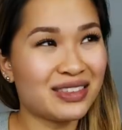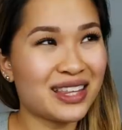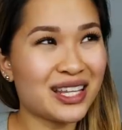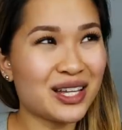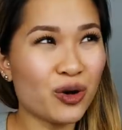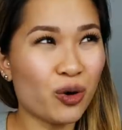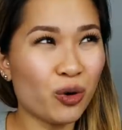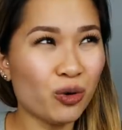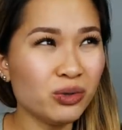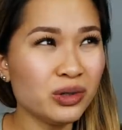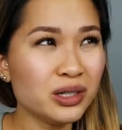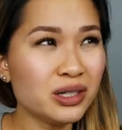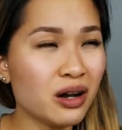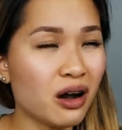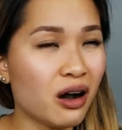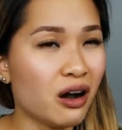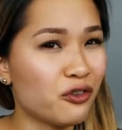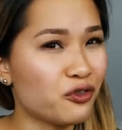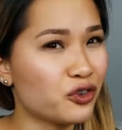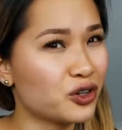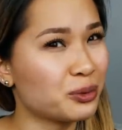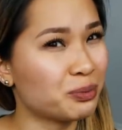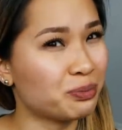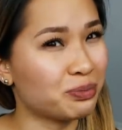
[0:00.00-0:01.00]
they only
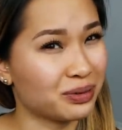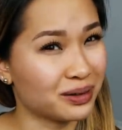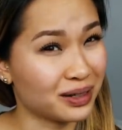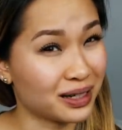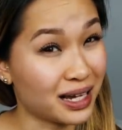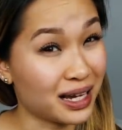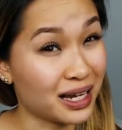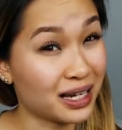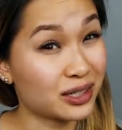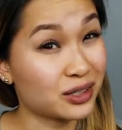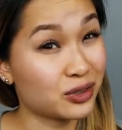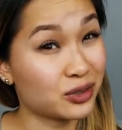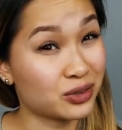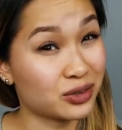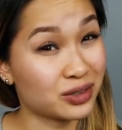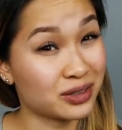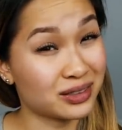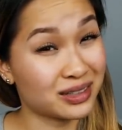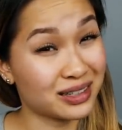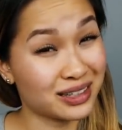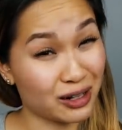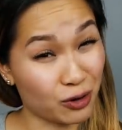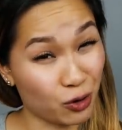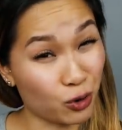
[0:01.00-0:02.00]
offered black
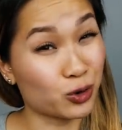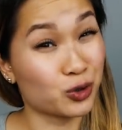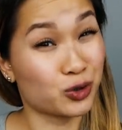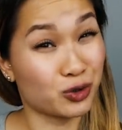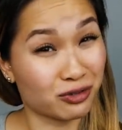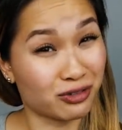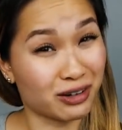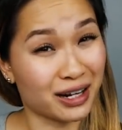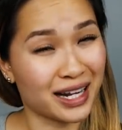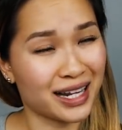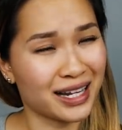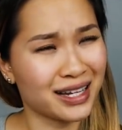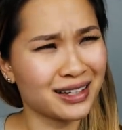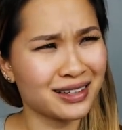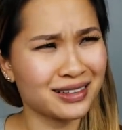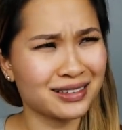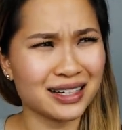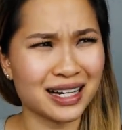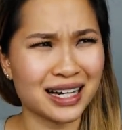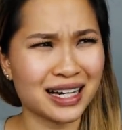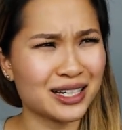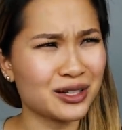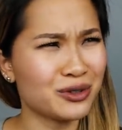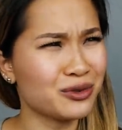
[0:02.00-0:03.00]
or gray,
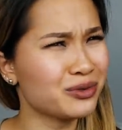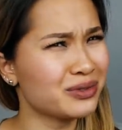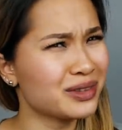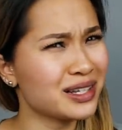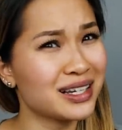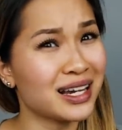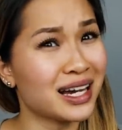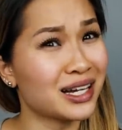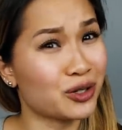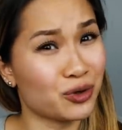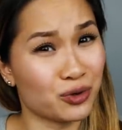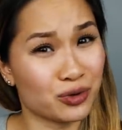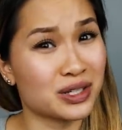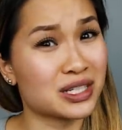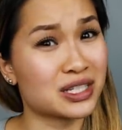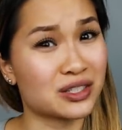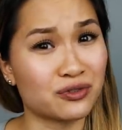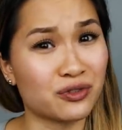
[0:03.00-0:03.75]
I don't think I'd own this